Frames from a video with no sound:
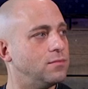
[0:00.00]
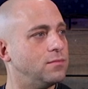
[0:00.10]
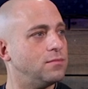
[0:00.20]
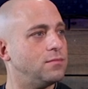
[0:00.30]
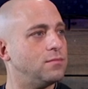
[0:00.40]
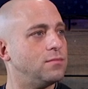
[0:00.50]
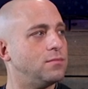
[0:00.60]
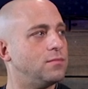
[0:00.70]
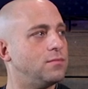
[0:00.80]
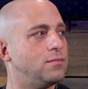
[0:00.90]

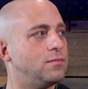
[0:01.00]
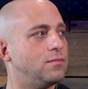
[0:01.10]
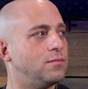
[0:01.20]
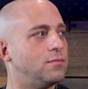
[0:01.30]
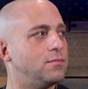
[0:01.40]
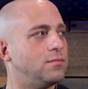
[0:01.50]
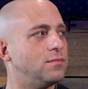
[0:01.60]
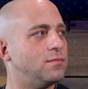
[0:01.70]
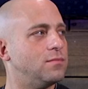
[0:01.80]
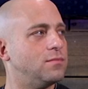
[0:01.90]

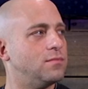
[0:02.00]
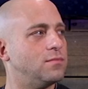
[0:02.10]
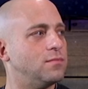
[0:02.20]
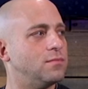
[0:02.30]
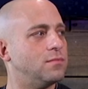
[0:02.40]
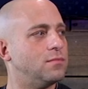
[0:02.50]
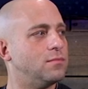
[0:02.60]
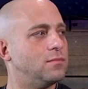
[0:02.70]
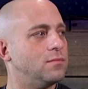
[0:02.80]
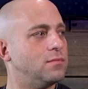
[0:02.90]

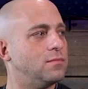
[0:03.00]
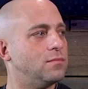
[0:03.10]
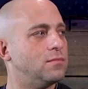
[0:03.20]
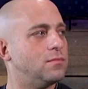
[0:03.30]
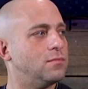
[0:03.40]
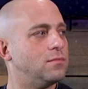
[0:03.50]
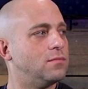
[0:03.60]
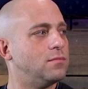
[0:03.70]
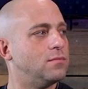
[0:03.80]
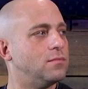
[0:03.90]

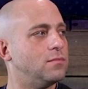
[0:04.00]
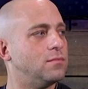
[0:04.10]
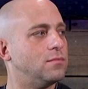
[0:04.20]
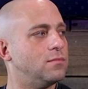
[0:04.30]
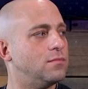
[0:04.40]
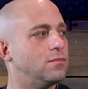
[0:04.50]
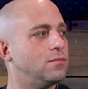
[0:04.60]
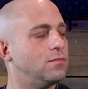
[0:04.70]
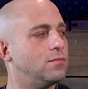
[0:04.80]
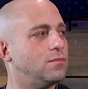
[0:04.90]

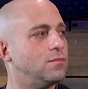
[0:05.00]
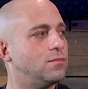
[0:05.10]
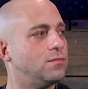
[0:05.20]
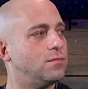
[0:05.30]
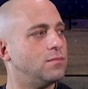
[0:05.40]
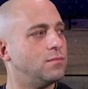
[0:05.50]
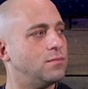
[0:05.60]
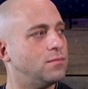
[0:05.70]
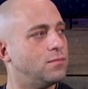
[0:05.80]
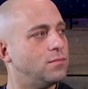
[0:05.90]
(silent)